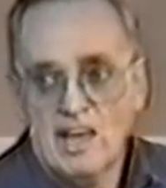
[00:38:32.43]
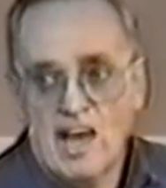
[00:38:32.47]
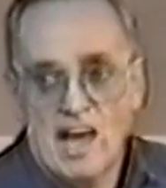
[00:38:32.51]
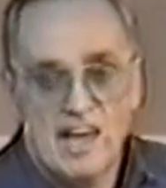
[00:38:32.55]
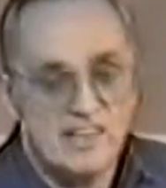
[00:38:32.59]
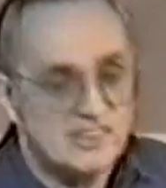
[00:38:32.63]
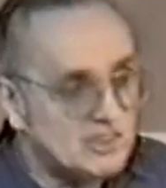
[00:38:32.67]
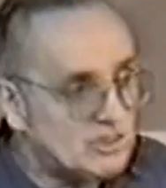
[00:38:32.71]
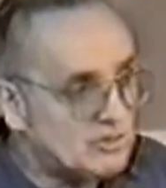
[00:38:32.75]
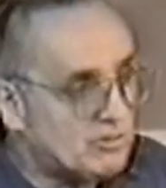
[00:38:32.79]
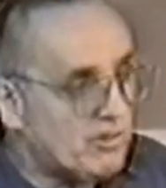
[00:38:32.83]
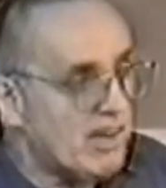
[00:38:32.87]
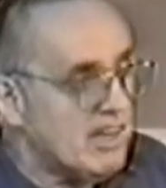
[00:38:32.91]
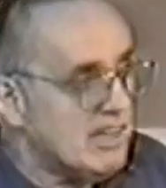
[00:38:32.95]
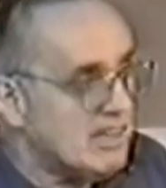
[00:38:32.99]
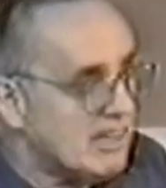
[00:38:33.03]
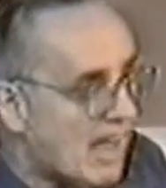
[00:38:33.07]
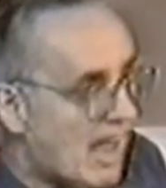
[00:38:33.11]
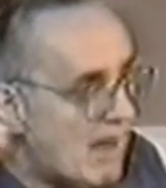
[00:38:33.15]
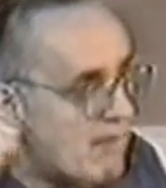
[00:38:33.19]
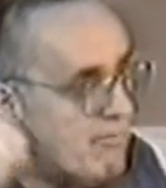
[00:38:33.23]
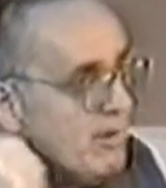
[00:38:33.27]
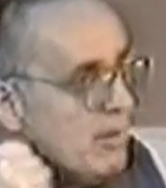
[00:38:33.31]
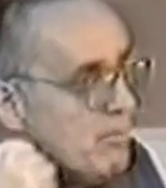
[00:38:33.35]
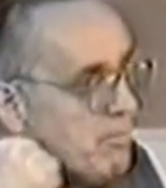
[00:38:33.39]
I'll
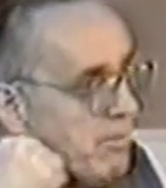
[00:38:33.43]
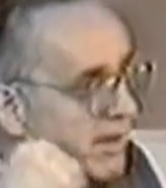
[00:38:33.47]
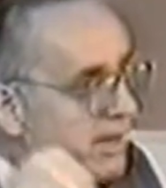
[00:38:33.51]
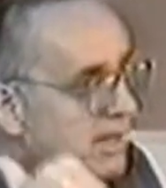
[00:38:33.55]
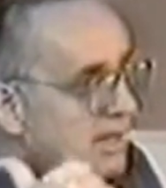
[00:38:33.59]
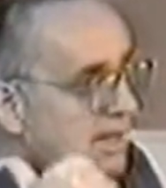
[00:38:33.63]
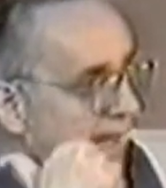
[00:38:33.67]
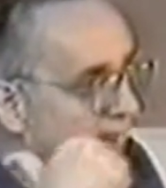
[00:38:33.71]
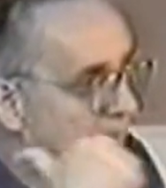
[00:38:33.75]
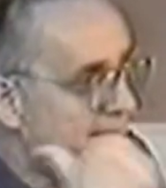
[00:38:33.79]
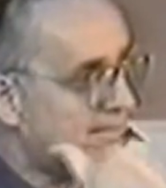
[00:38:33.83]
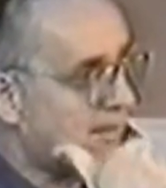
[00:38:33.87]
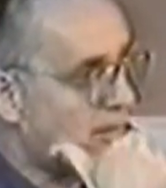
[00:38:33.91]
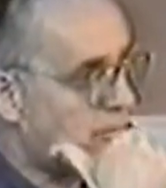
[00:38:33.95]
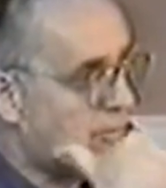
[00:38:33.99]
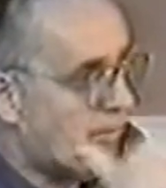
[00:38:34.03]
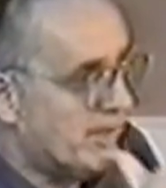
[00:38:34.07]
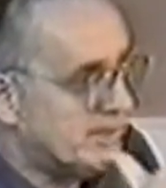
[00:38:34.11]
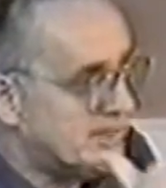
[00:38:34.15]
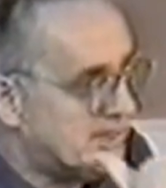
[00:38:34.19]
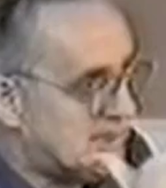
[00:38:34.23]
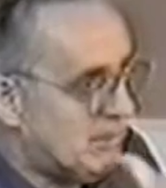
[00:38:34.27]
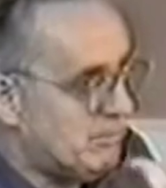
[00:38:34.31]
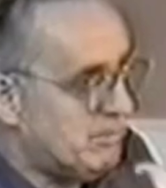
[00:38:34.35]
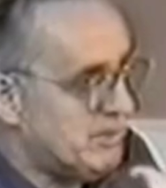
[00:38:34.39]
straighten everybody out that
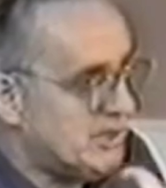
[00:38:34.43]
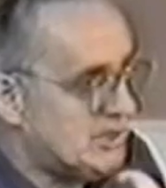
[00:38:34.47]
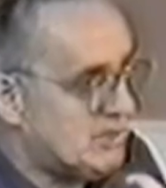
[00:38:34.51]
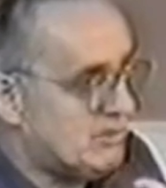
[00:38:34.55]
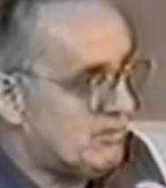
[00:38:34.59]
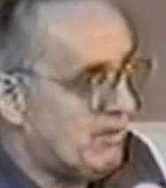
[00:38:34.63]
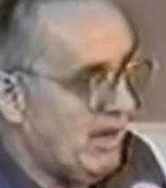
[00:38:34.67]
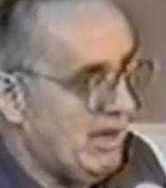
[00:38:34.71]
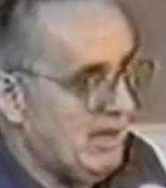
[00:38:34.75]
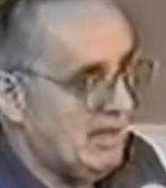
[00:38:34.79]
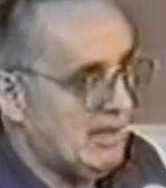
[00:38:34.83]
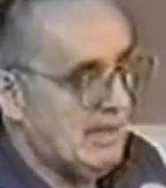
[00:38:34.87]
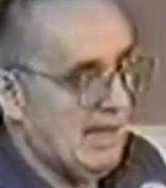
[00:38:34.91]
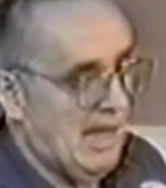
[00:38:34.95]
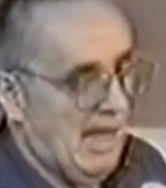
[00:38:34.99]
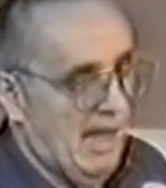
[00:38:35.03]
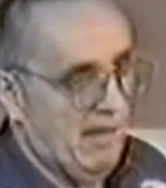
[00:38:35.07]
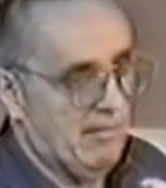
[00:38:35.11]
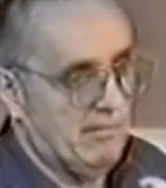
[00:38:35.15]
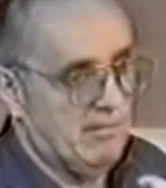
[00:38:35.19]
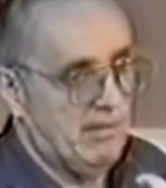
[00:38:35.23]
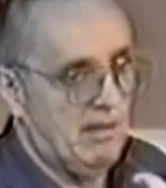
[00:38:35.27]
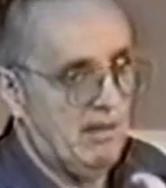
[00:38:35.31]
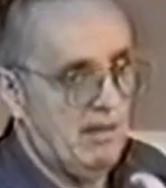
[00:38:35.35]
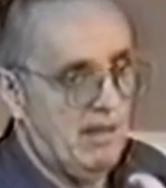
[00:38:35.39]
wants to be straightened
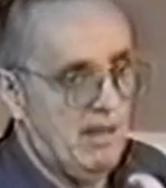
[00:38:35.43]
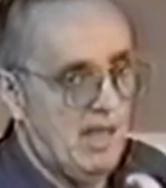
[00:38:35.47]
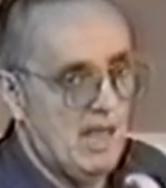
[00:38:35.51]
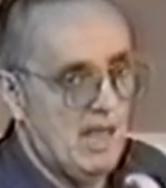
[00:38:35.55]
out.